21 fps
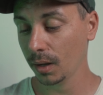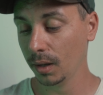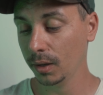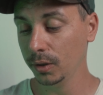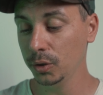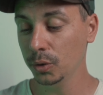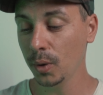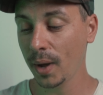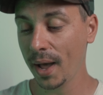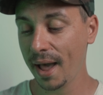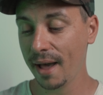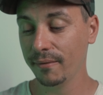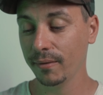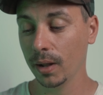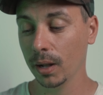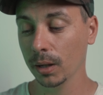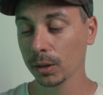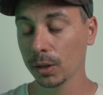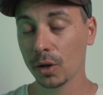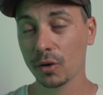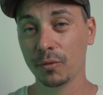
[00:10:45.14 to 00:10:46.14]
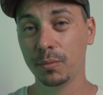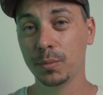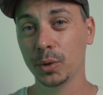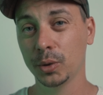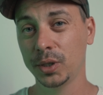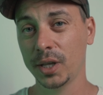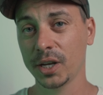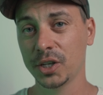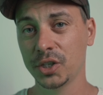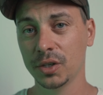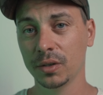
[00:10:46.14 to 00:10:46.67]
You have a lot of
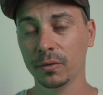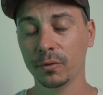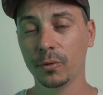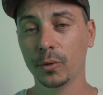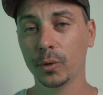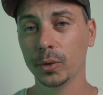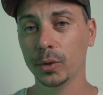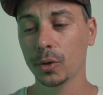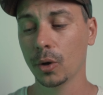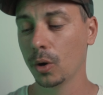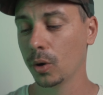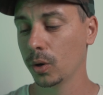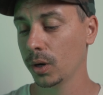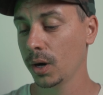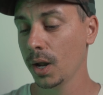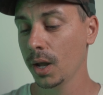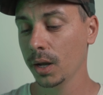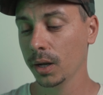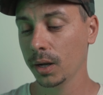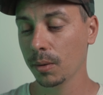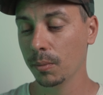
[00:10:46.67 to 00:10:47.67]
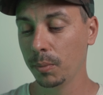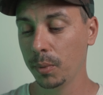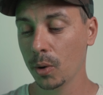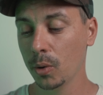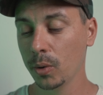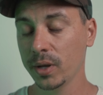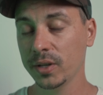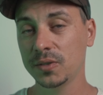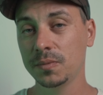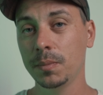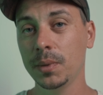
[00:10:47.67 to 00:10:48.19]
protection for your
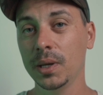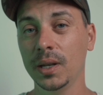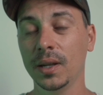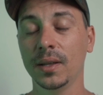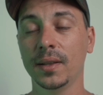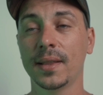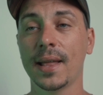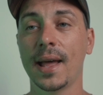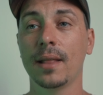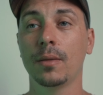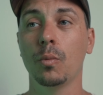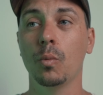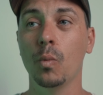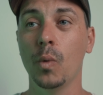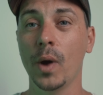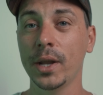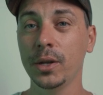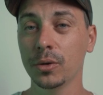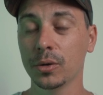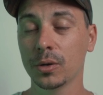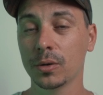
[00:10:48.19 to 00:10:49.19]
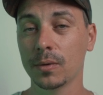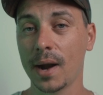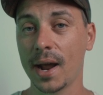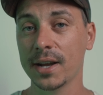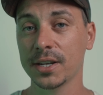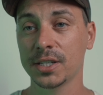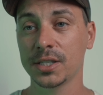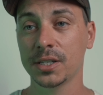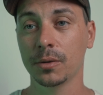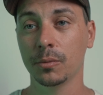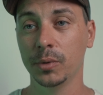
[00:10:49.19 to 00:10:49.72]
components, meaning that when you
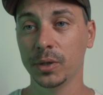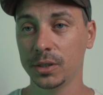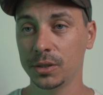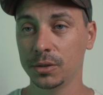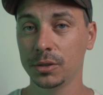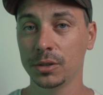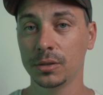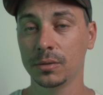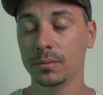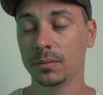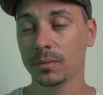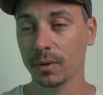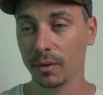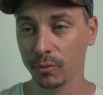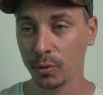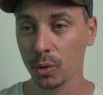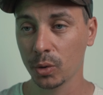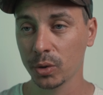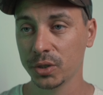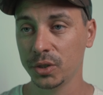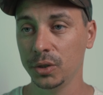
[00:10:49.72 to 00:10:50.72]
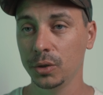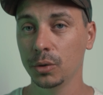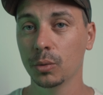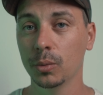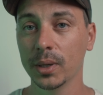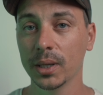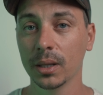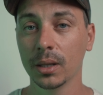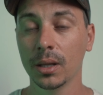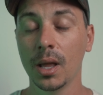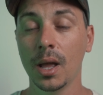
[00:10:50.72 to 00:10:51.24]
crash, which of course you
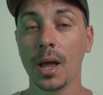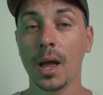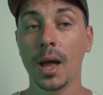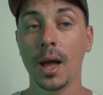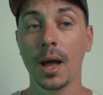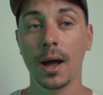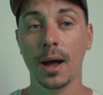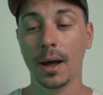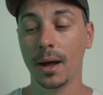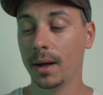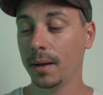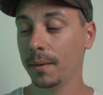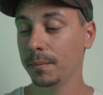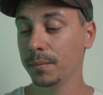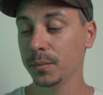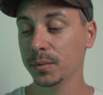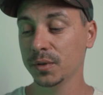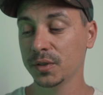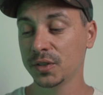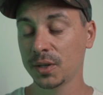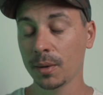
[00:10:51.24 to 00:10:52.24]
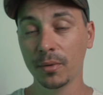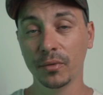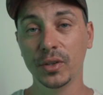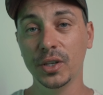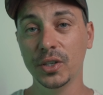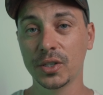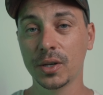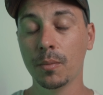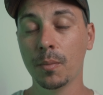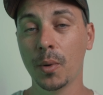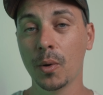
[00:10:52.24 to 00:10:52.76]
will, um, some of
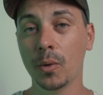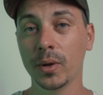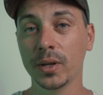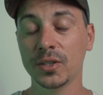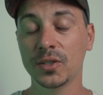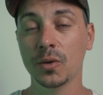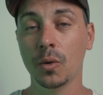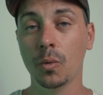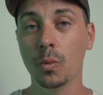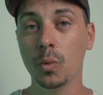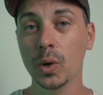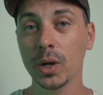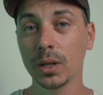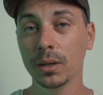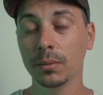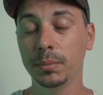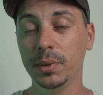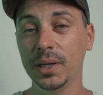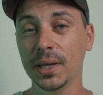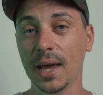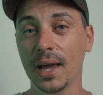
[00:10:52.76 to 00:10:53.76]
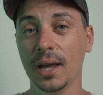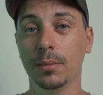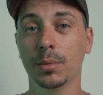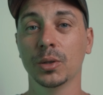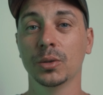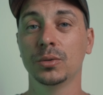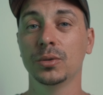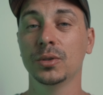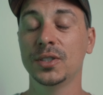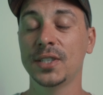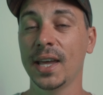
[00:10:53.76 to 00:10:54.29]
these components will be
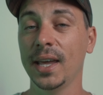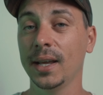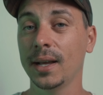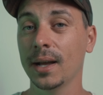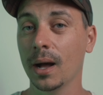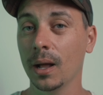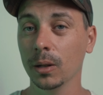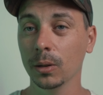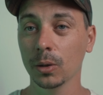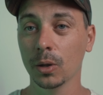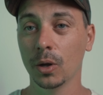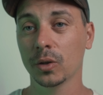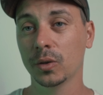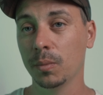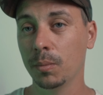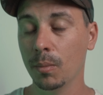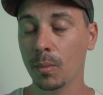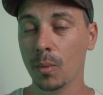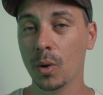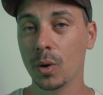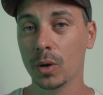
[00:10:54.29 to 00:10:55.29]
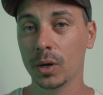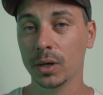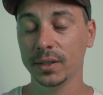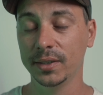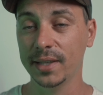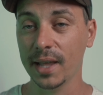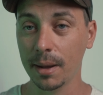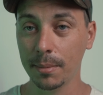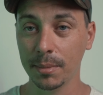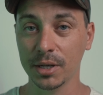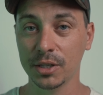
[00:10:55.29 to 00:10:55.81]
able to take a lot more
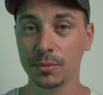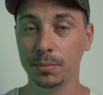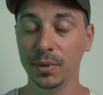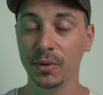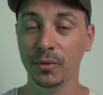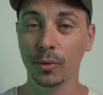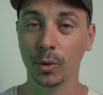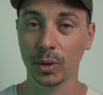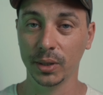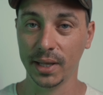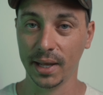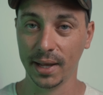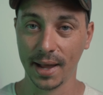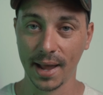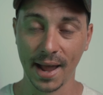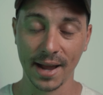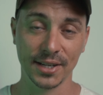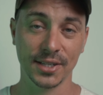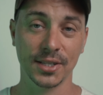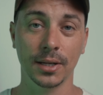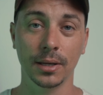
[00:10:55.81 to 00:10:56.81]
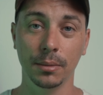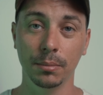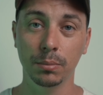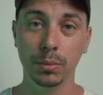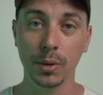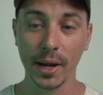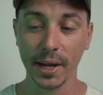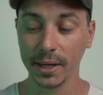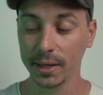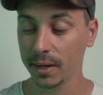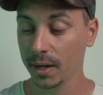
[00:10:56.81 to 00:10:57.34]
damage before they actually
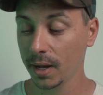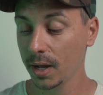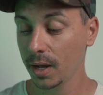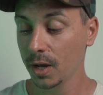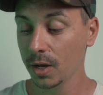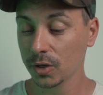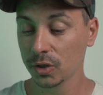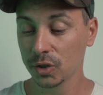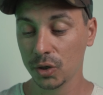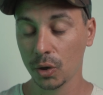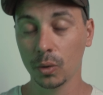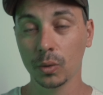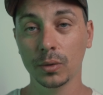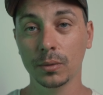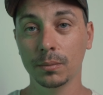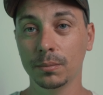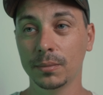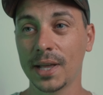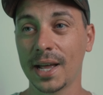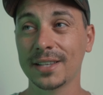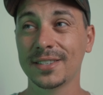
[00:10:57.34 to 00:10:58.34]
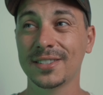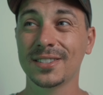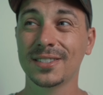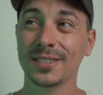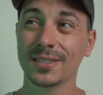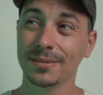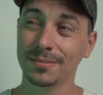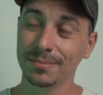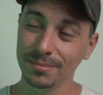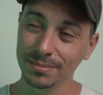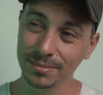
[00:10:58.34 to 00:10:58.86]
break. So
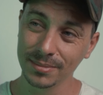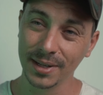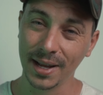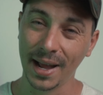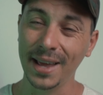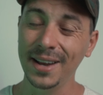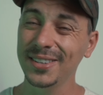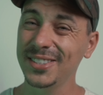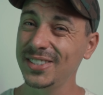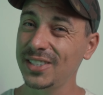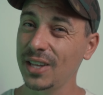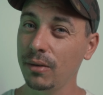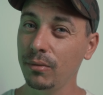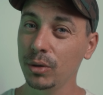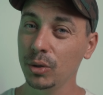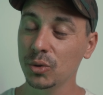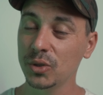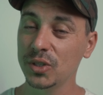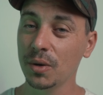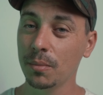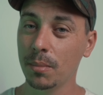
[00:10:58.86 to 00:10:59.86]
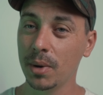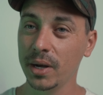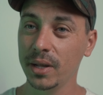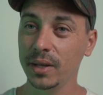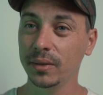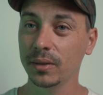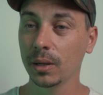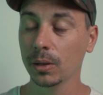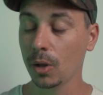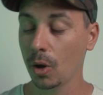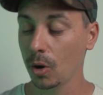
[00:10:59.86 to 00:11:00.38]
that's kind of saving you some money
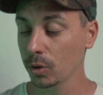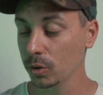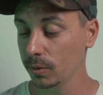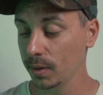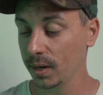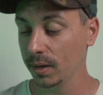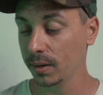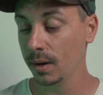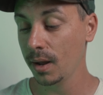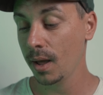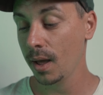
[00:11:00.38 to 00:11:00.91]
in the long run.